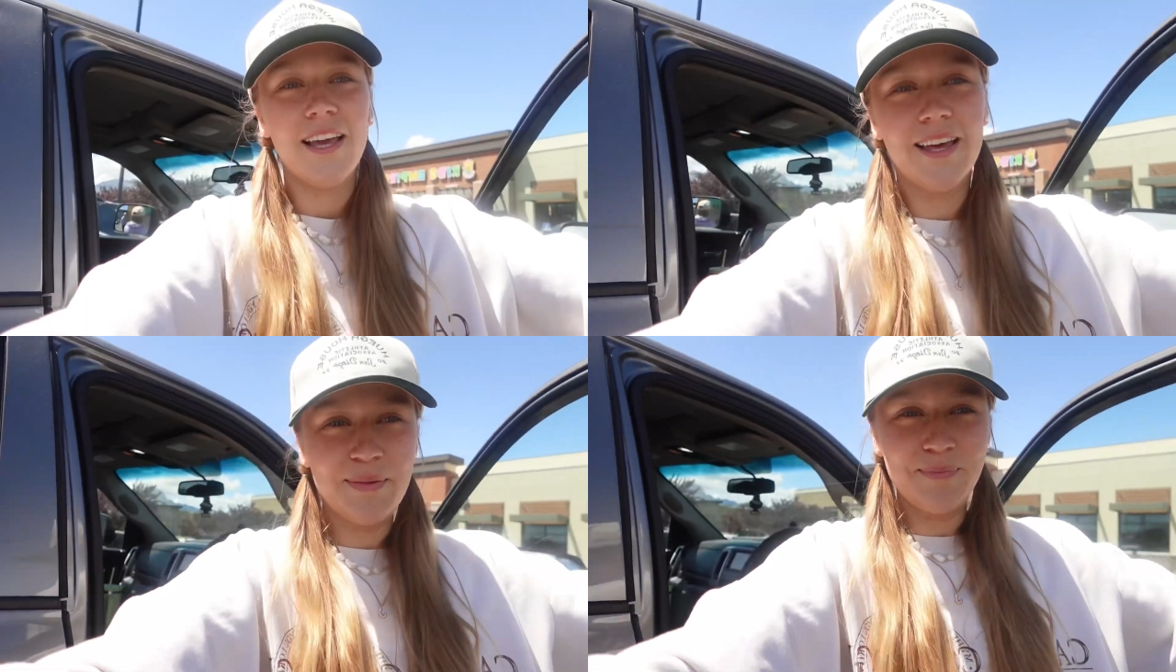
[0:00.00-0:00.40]

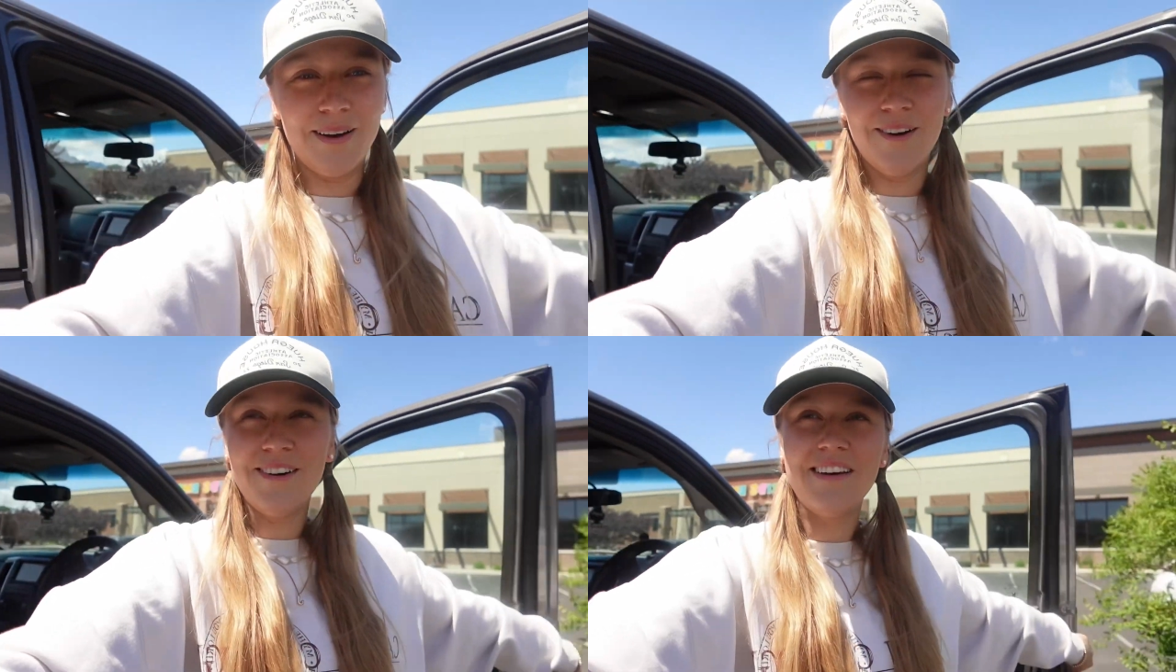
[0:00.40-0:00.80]
Good
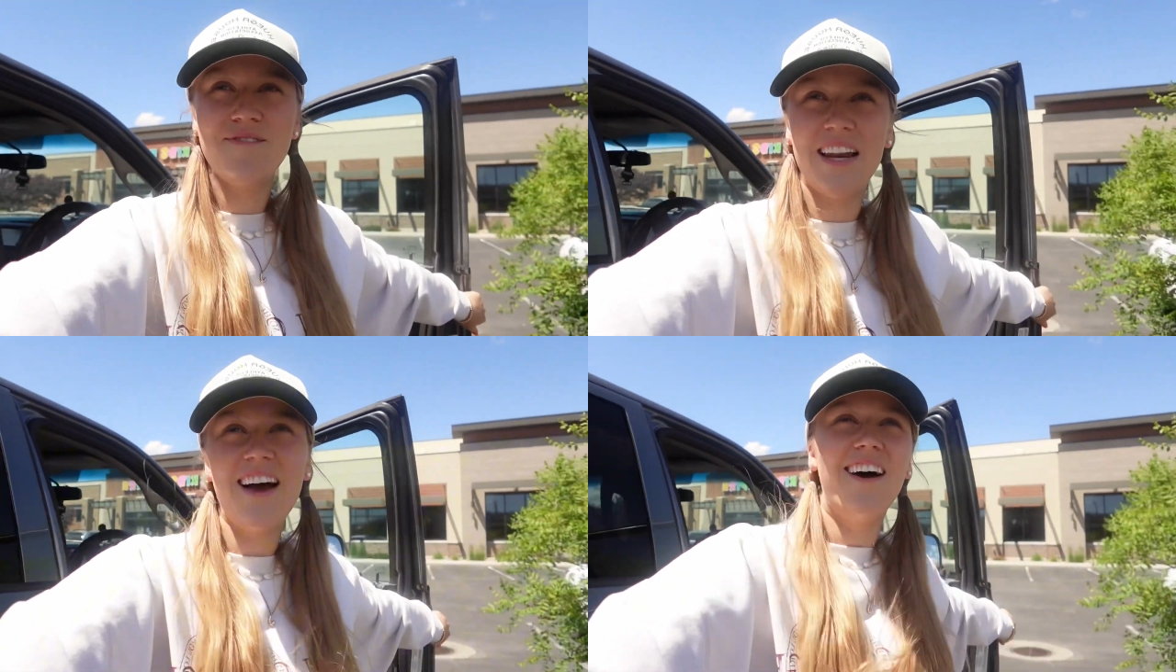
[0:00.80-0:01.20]
morning
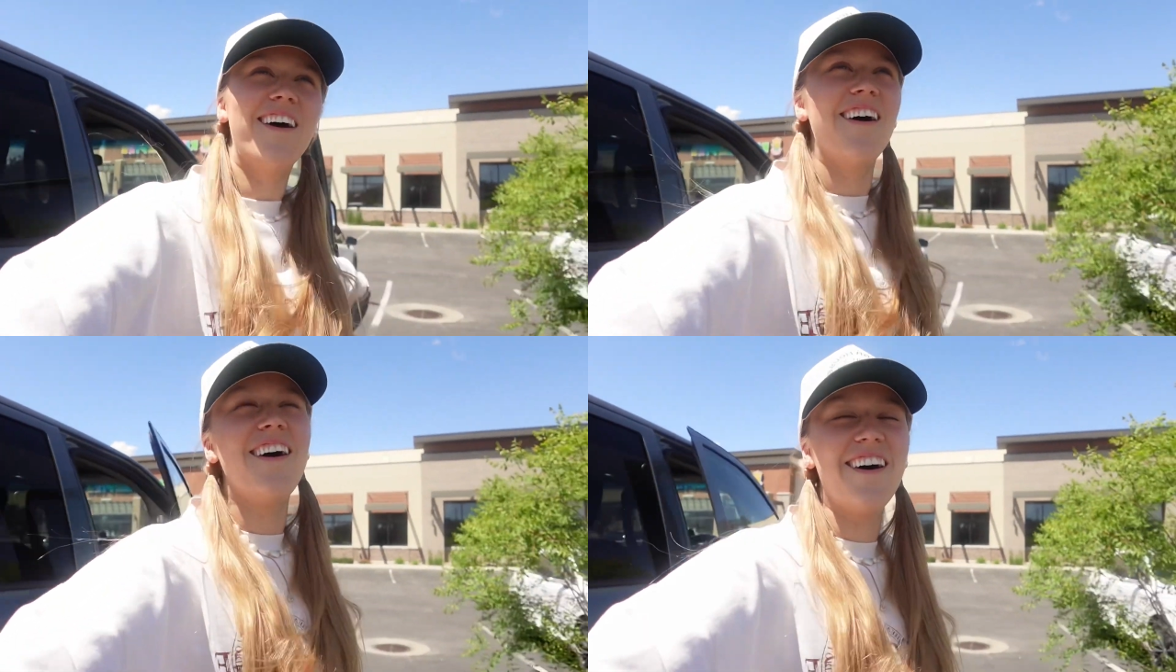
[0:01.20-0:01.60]

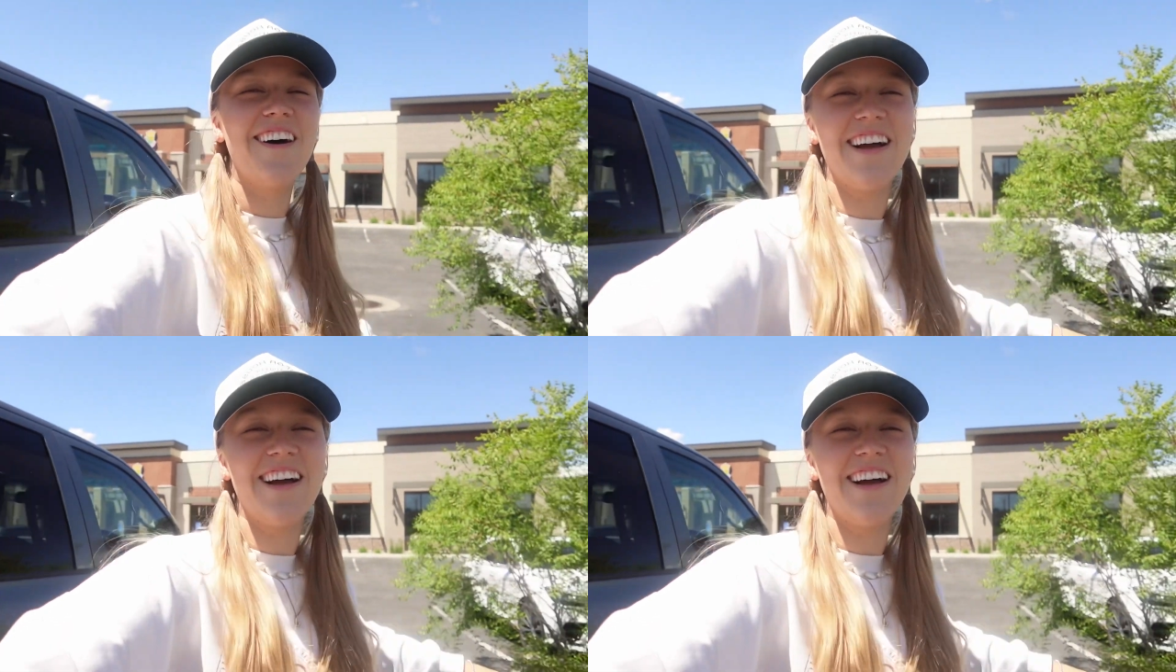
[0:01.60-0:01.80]
vlog.